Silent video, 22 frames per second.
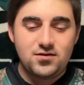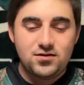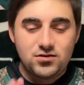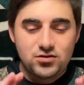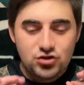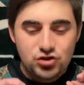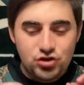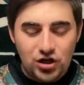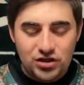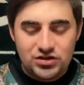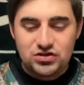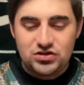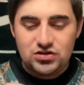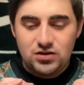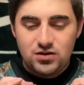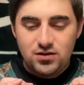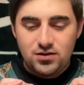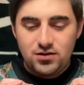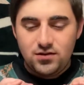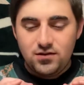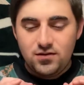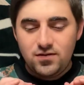Just
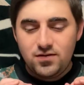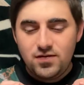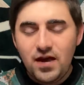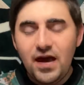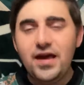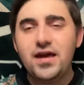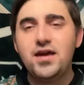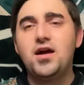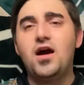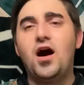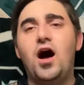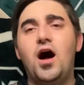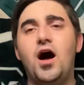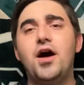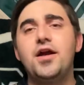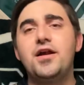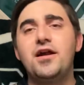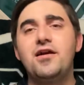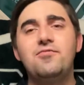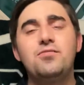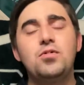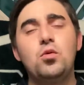thank God
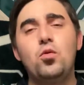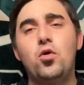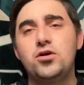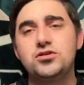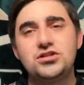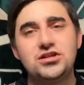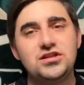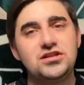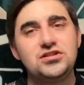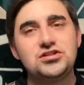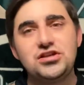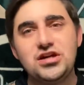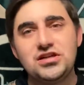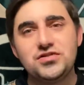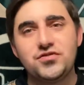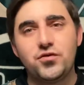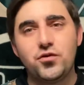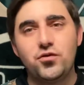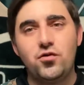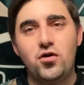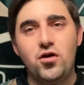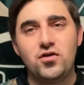I've been watching the Jets
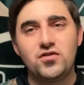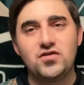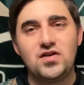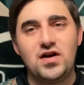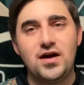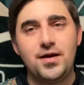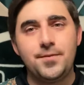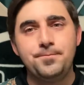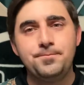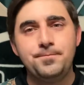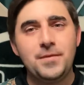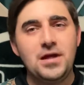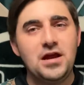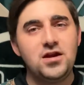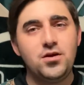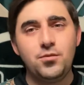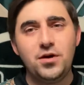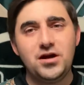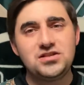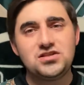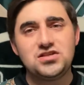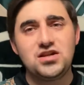for a long time. And you
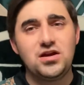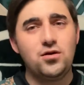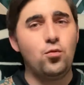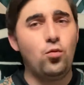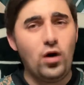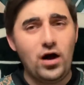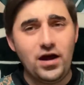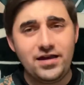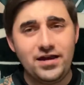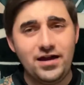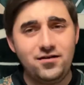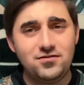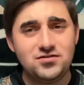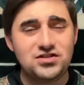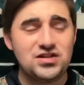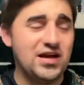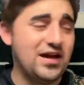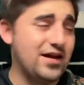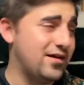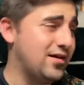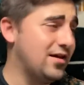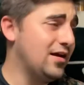might say, why the hell is
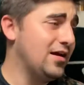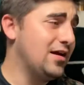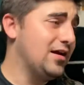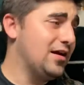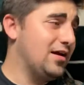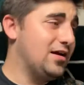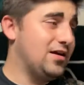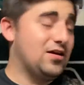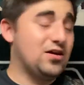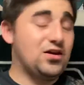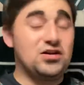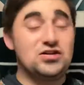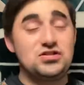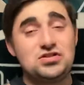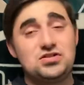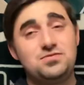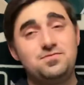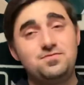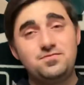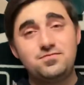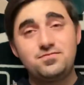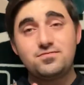that? Because
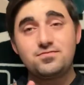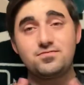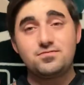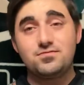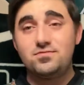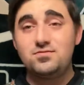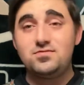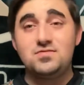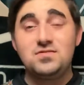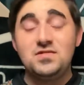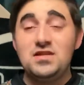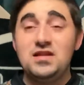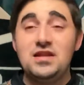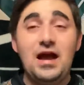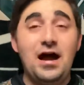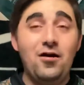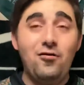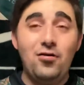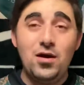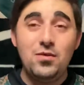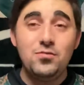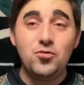
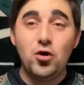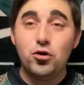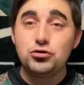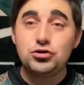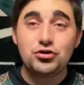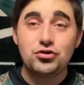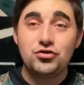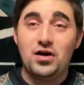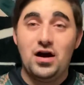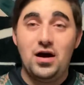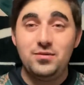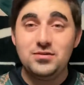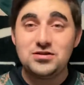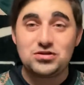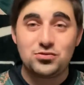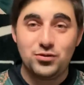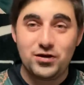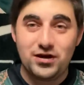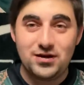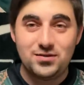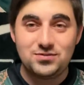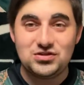now I'm Nostradamus
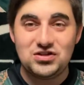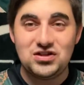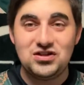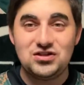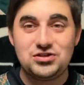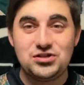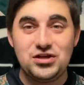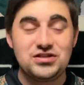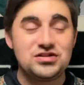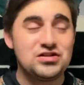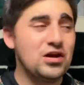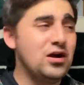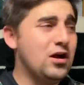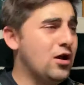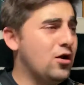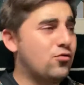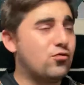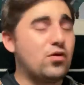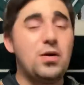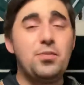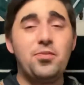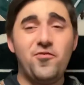when it comes to the Jets.
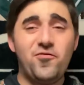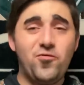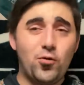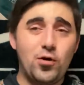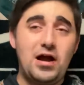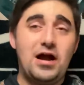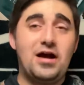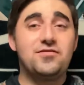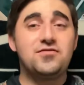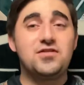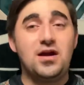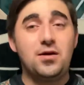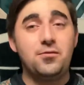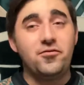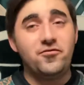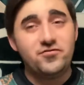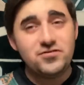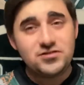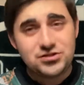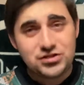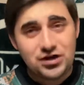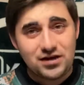Right before halftime, if
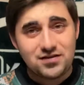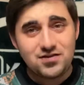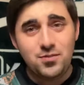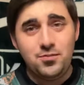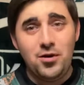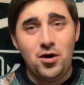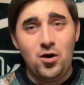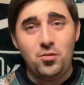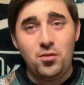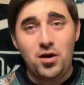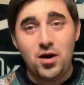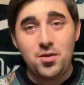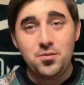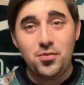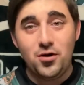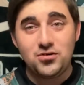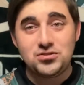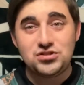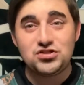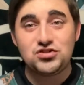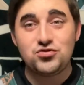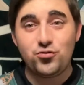you check the Belmont
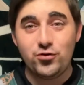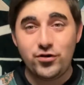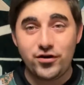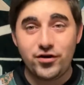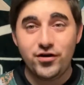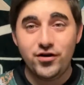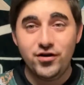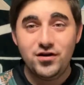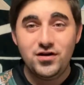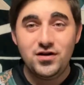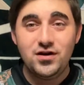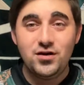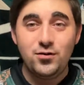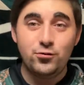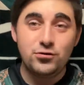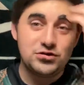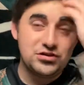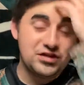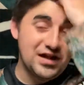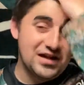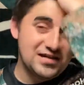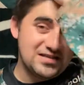Bunch Twitter,
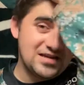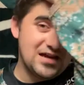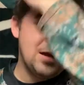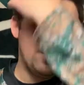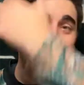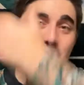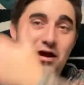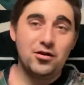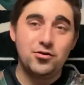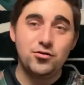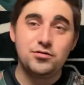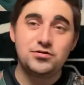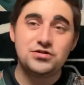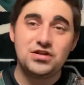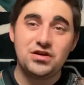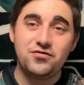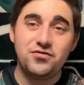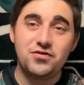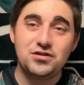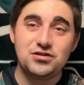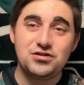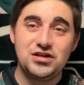which, yes, I am now using
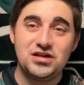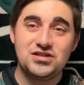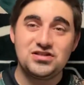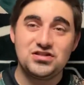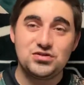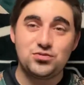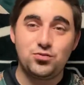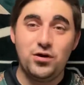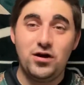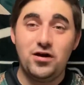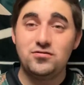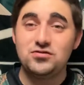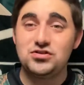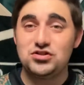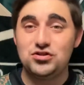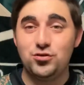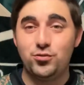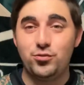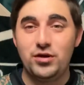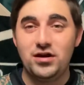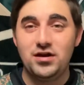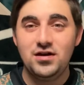for the Jets as well,
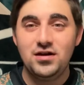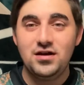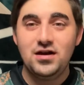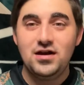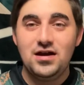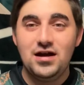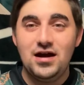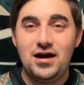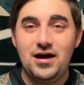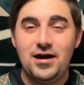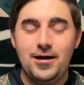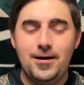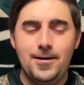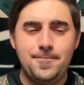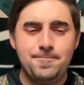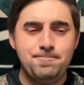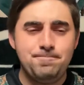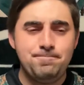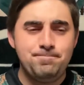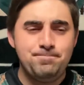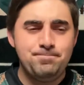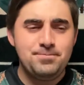sue me,
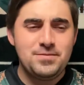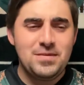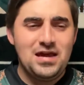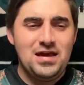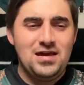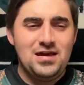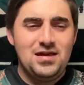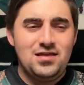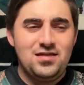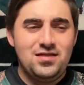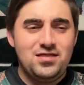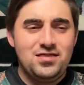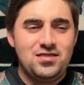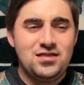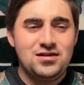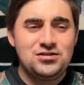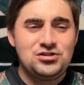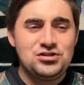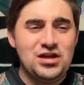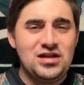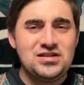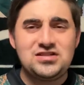the
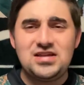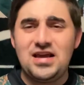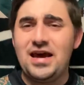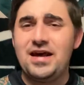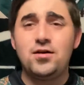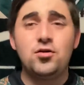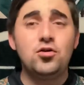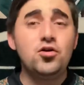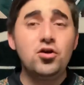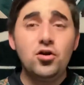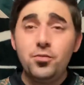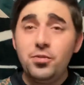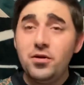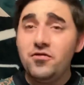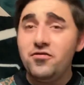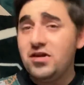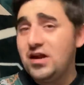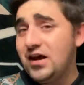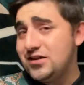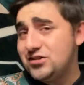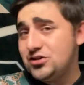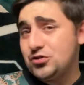Jets had a little bit of a
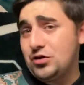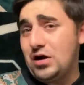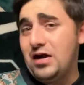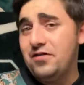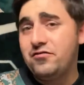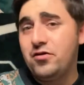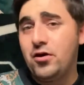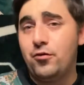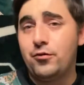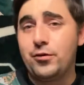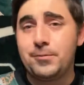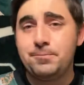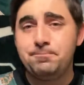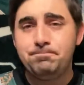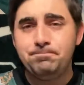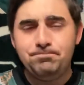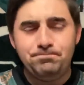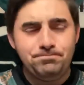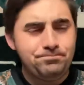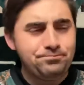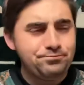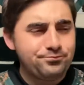nice drive going.
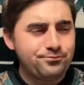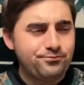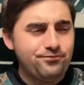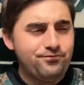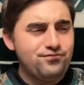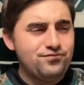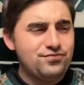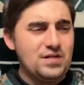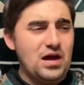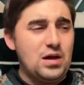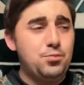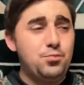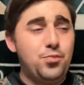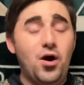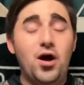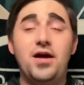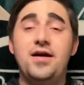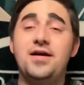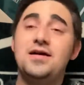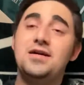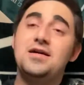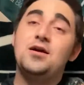
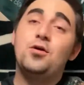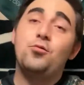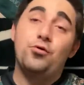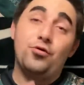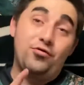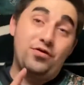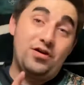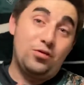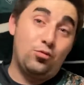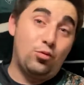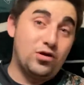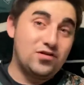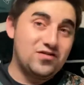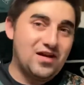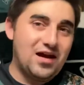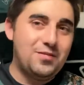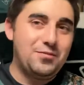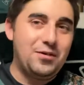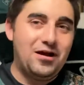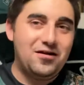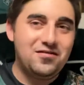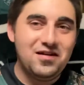But we only had one
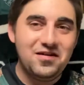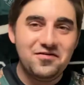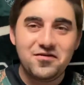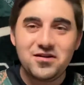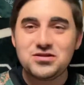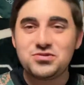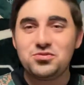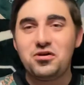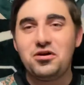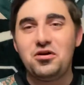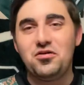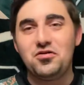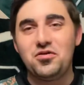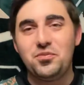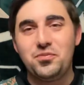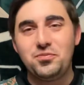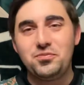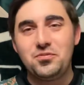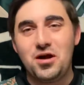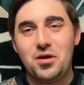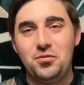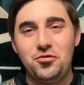timeout left because we called a
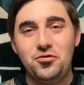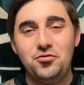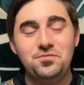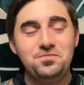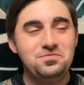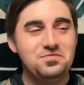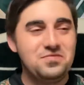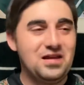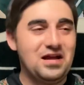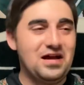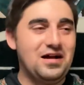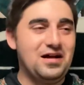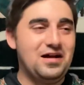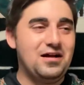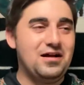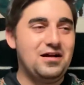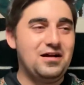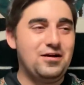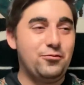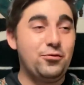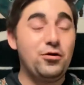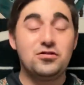couple.
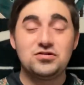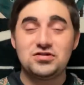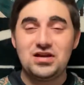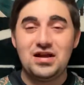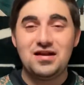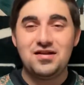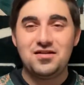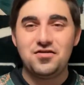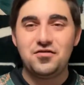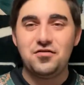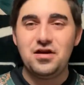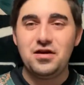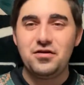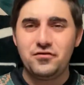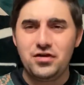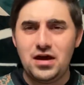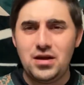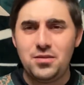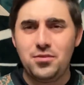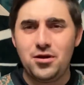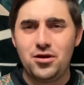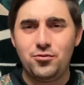We also had a delay of
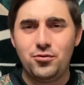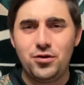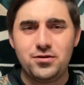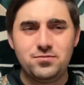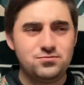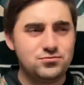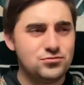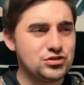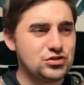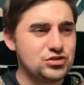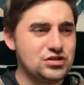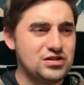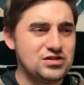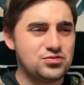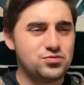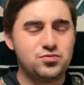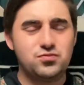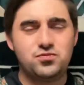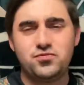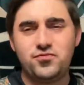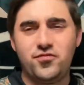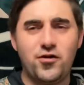game, by the way, just as
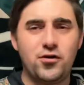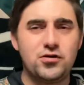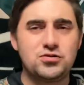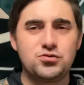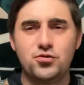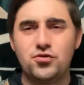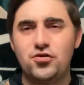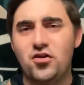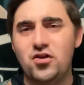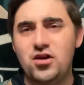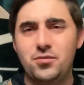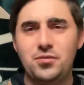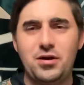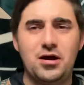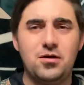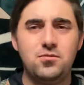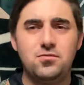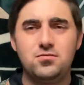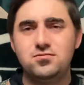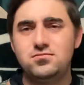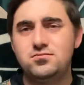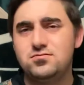far as we're talking
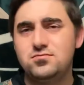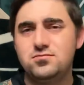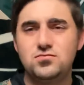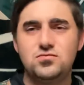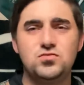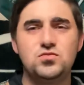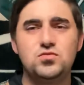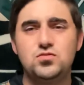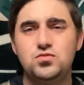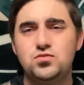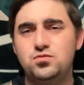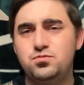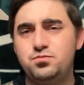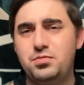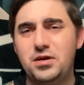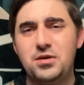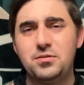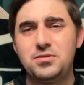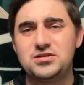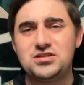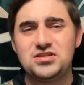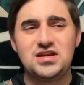about
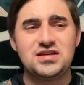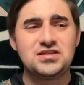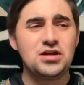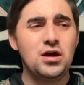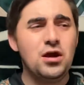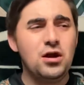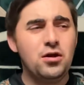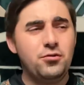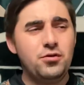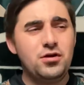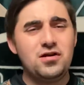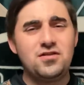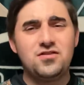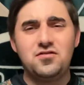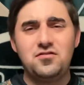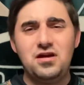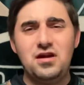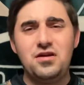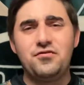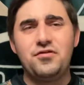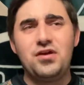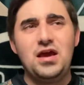big mistakes. We had a
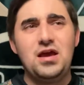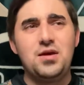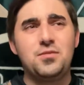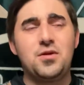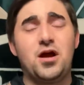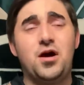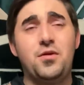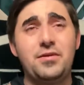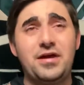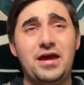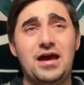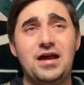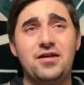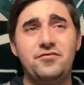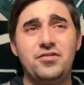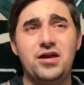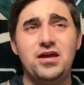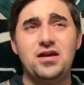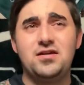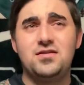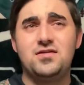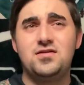delay of game coming out of
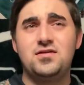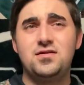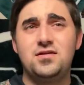a